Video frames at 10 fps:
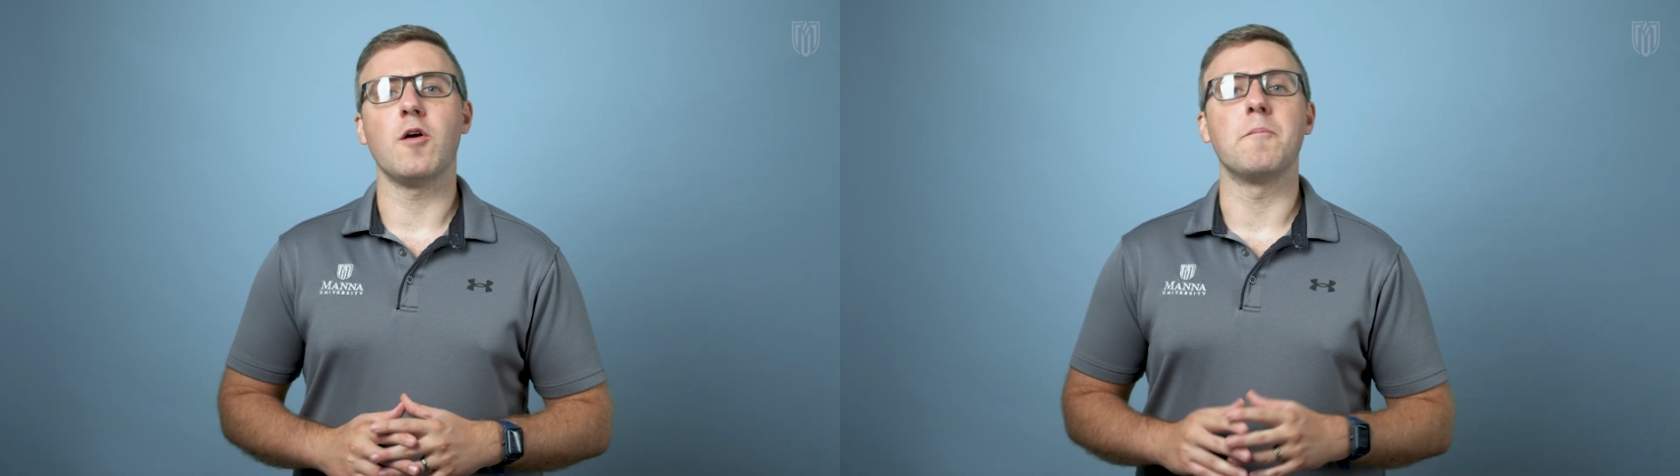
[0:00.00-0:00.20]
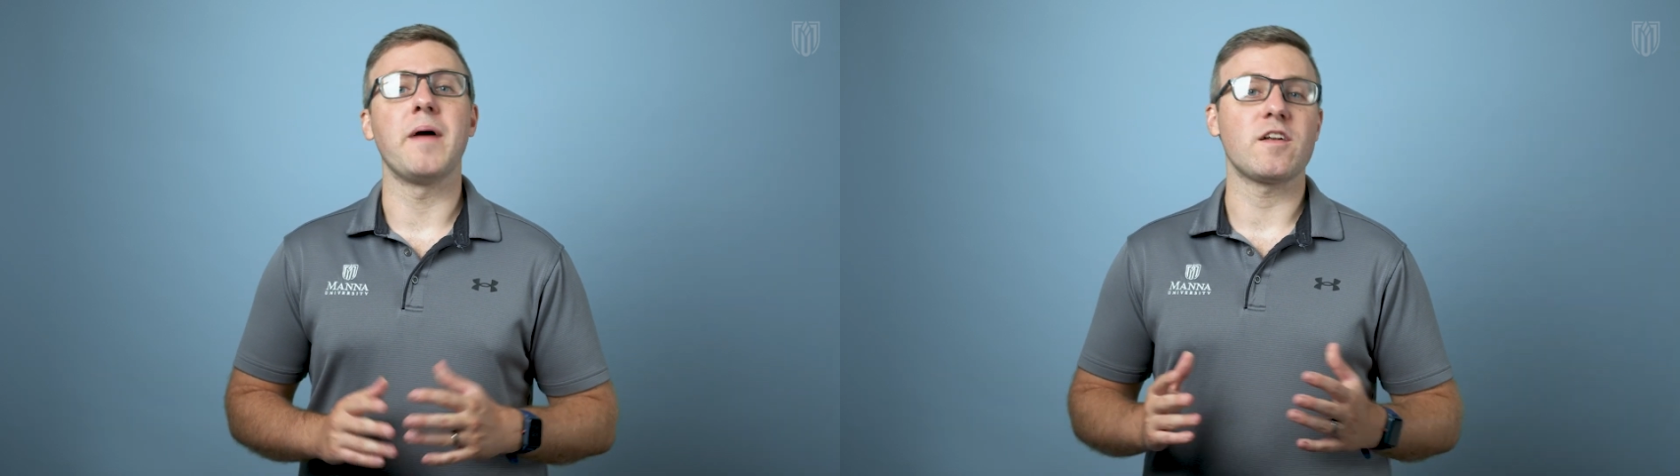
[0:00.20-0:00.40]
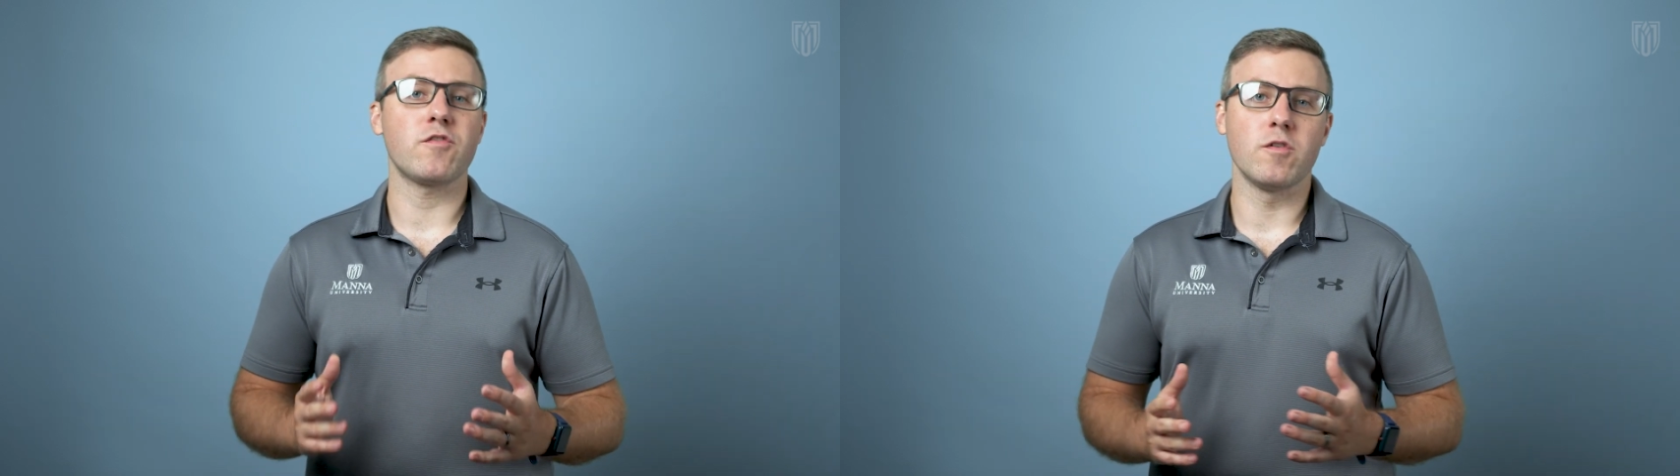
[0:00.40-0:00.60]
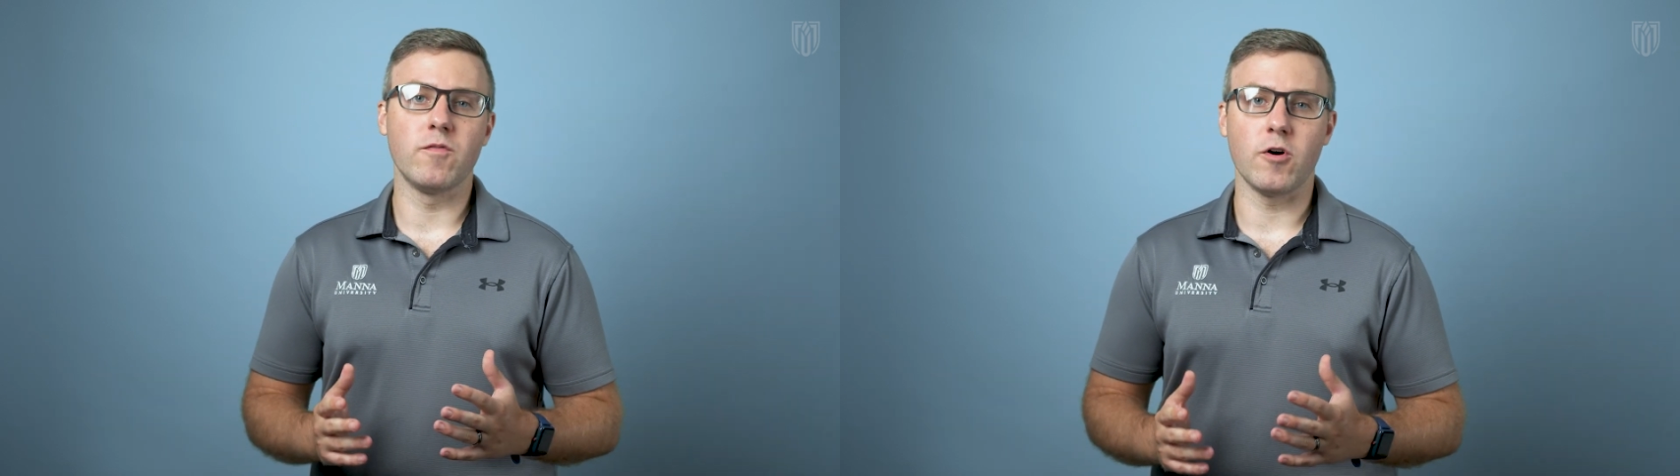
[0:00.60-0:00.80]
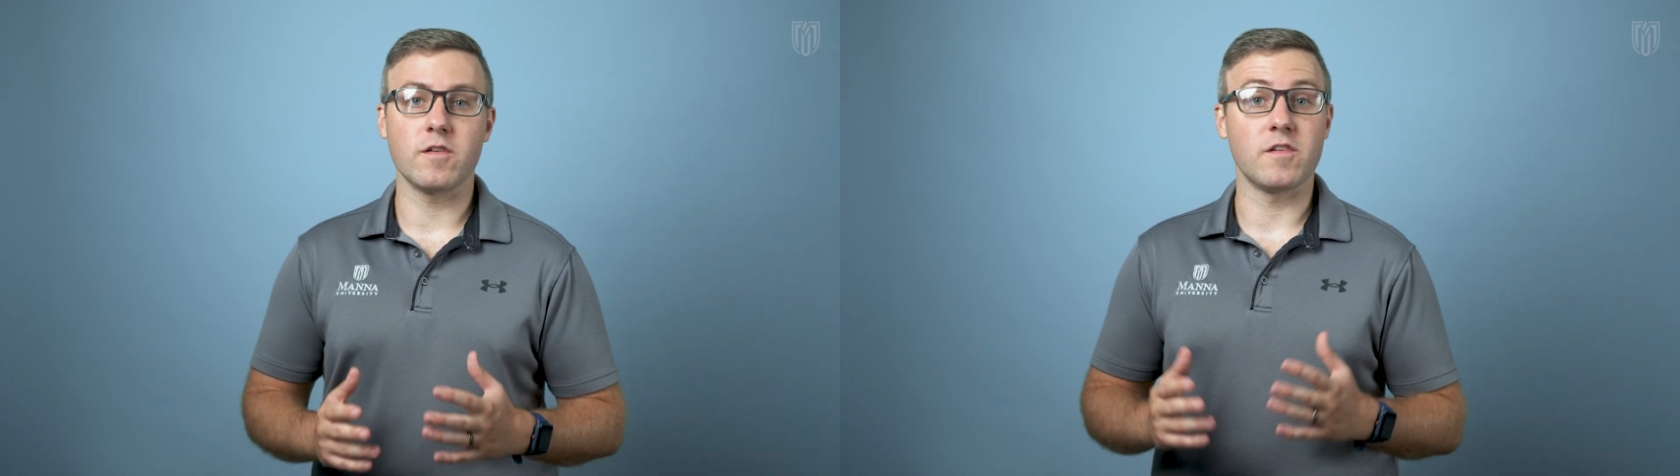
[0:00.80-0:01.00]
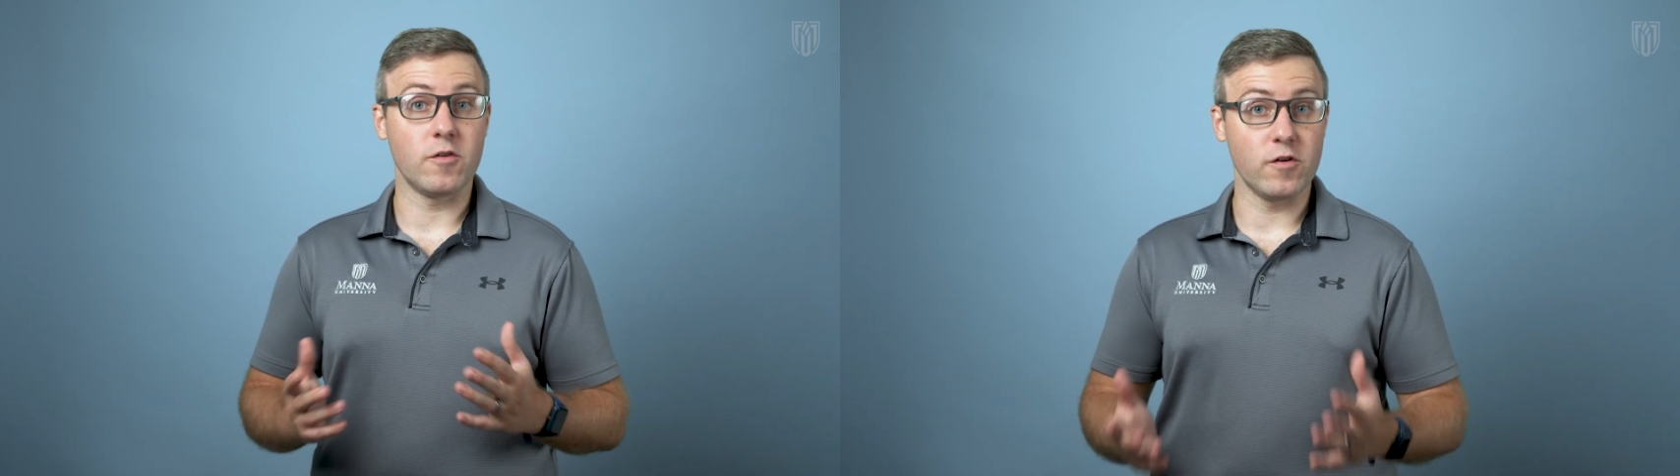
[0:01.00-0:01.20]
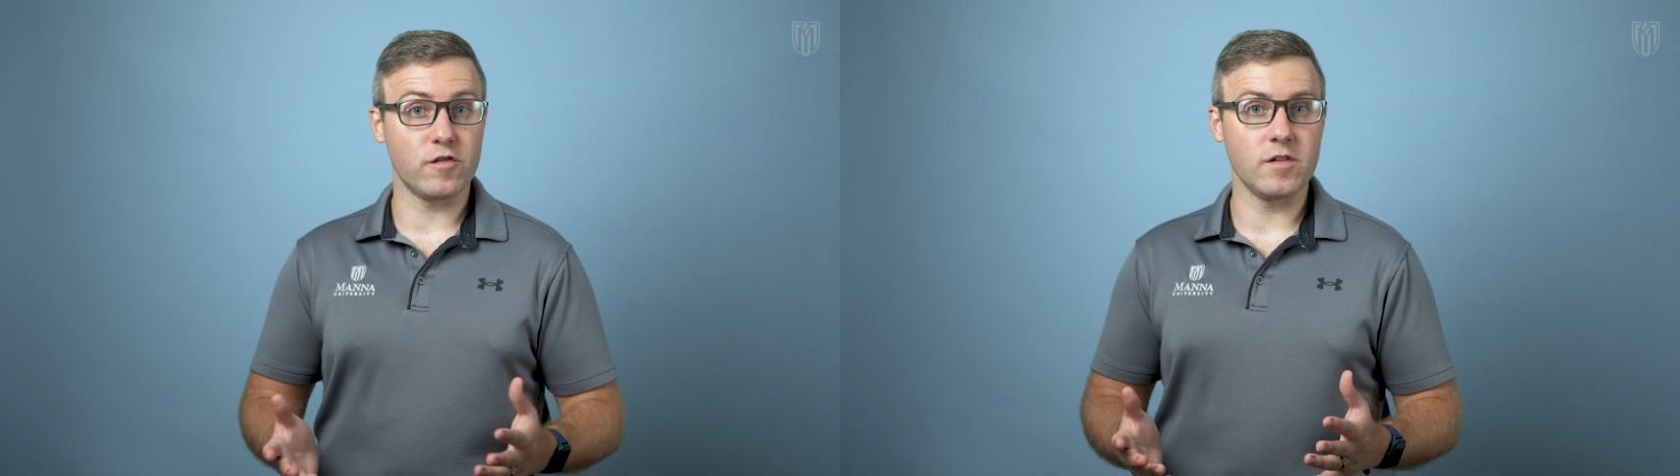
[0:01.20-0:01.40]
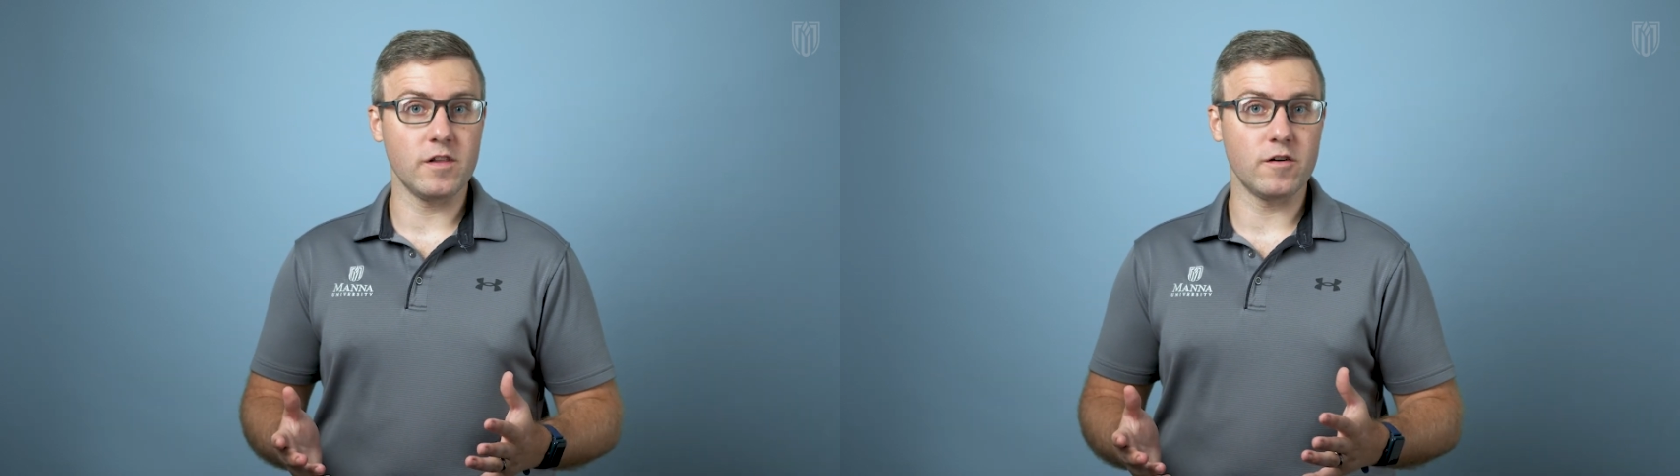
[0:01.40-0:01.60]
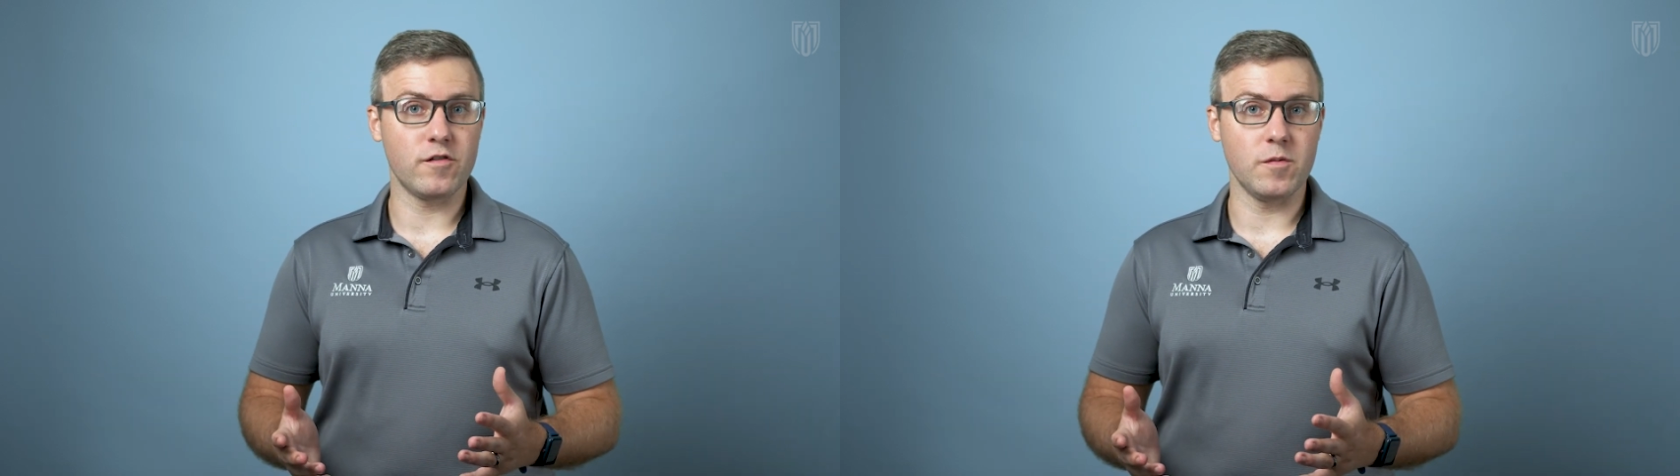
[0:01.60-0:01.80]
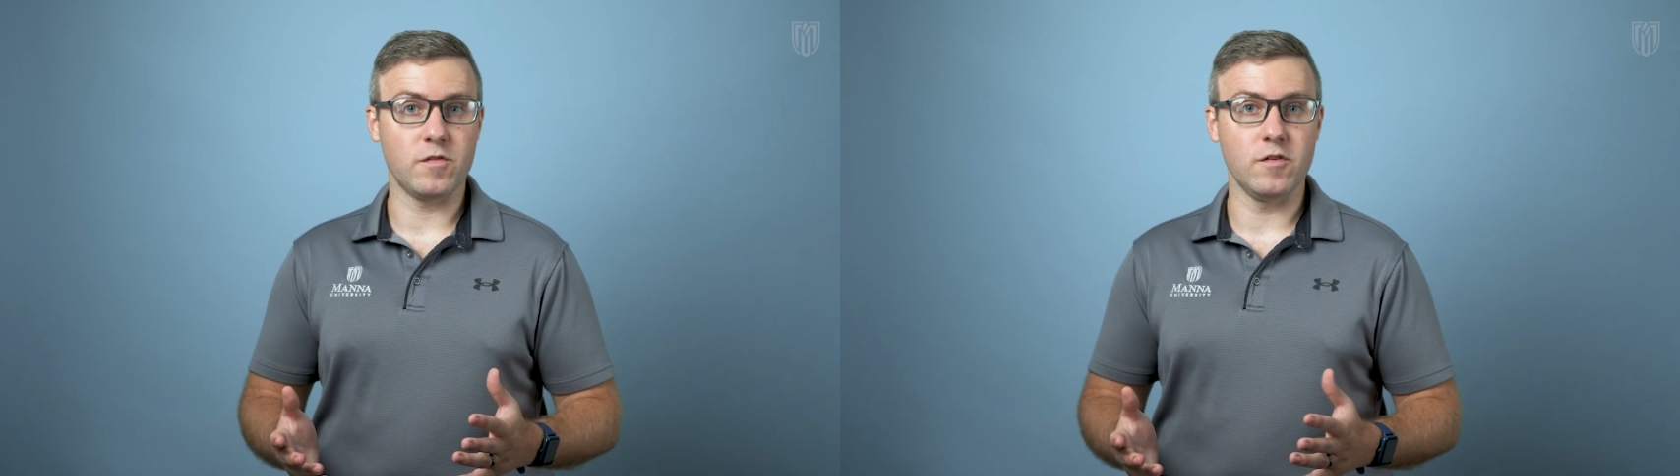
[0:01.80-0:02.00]
are Bachelor of Arts in Christian
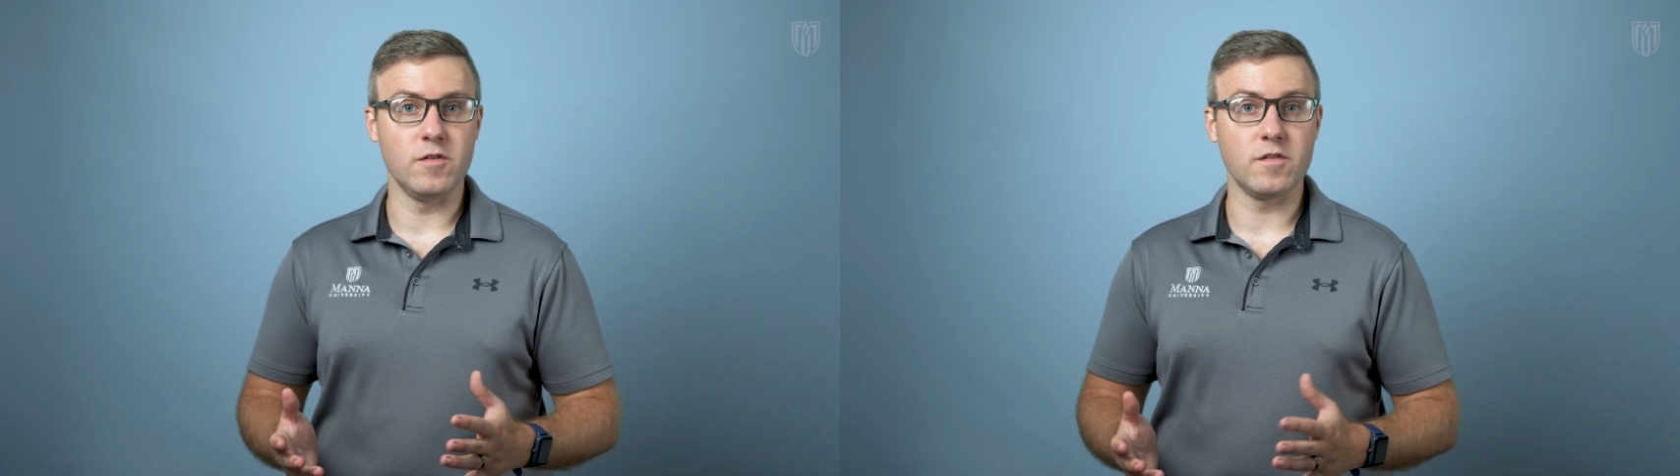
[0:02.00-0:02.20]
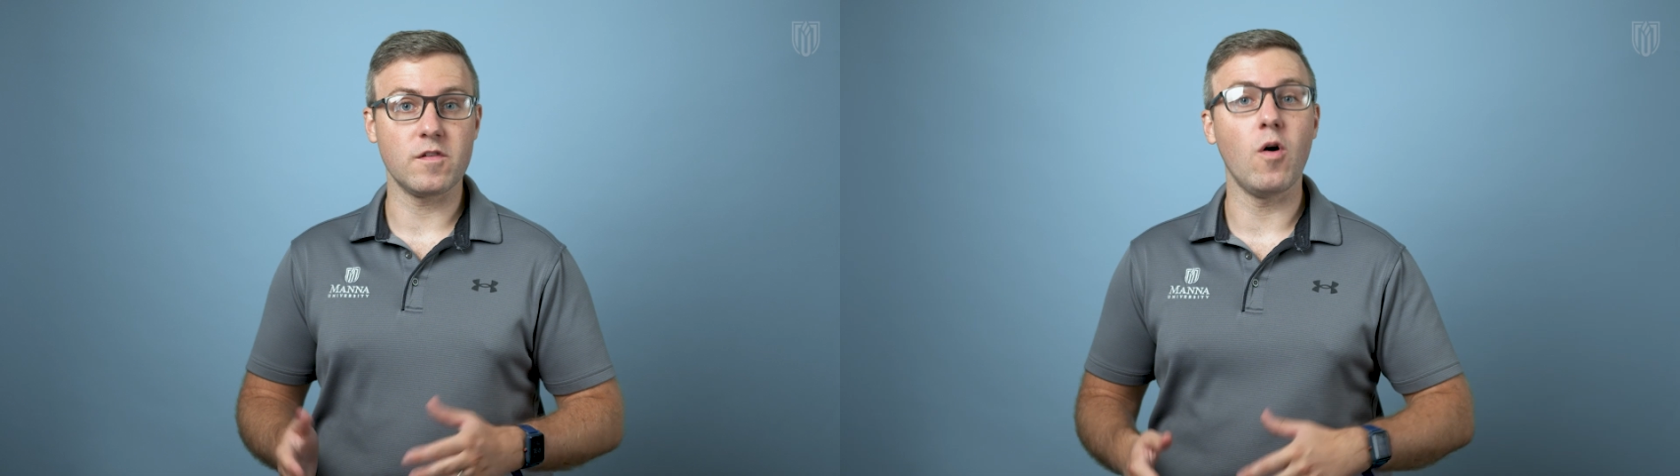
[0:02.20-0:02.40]
Leadership students